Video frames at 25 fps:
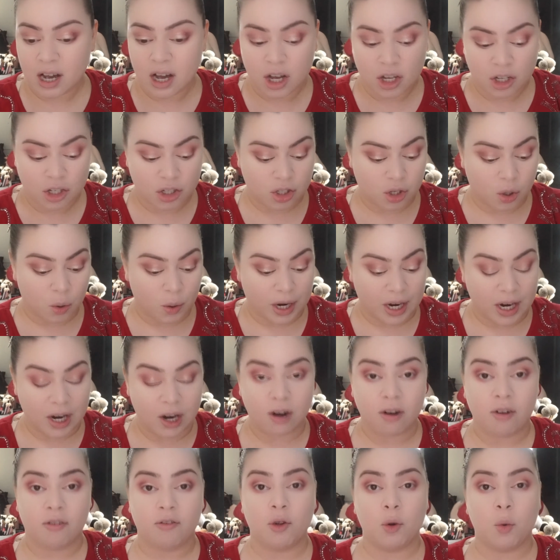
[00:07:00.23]
So here,
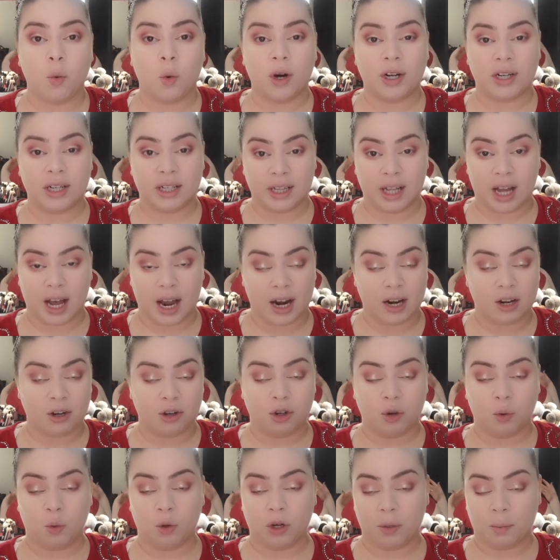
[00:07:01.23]
if you want a line or
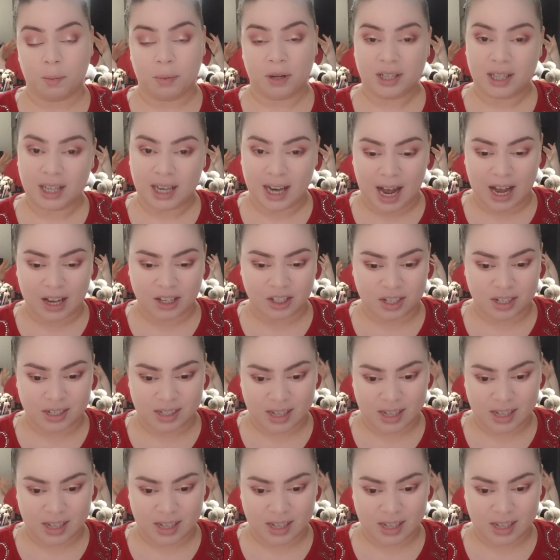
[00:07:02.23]
you want to put lashes,